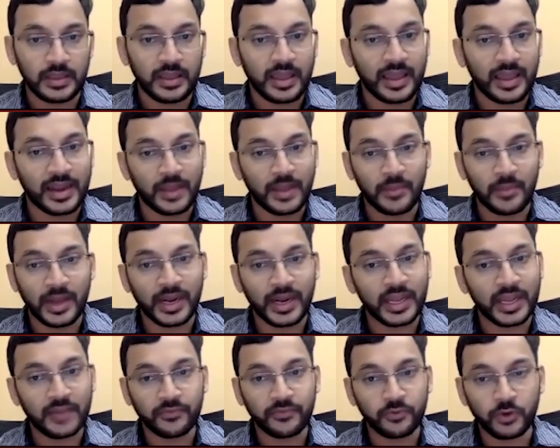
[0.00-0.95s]
An MRI,
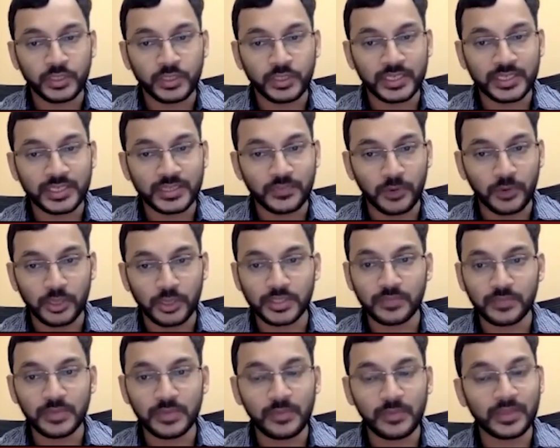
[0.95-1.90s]
of course, it is
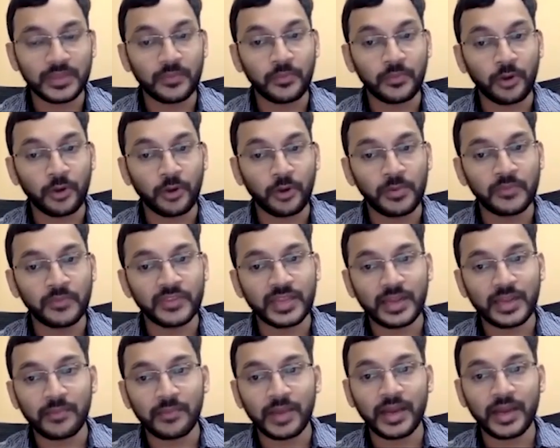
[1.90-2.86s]
possible, but the problem with an
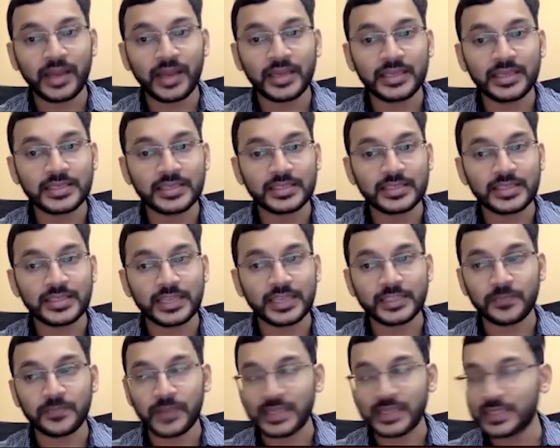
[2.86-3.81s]
MRI is it's
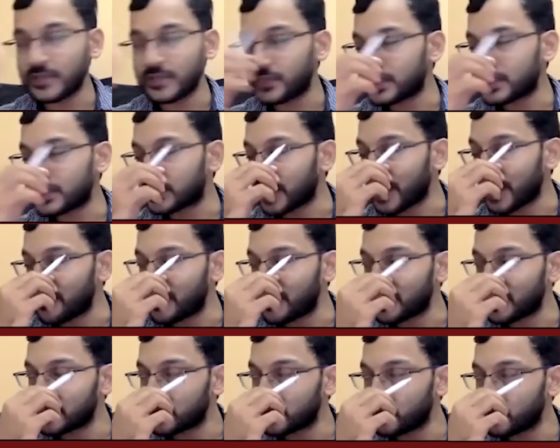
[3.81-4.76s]
expensive, it's time
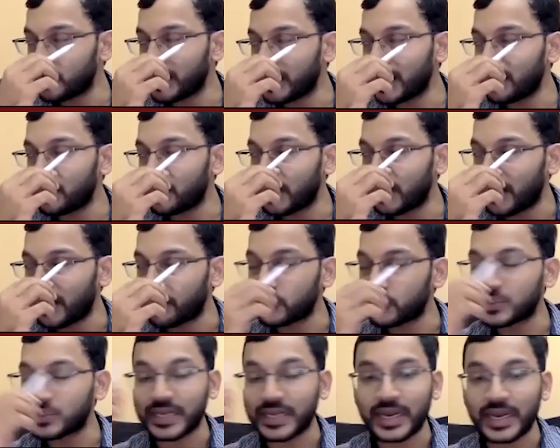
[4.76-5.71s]
consuming, and you'll have to
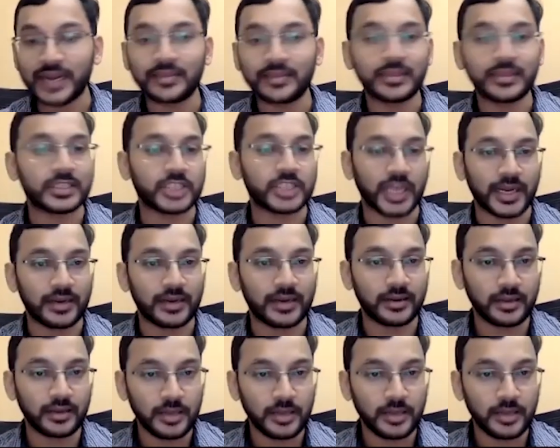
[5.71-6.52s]
sedate the child.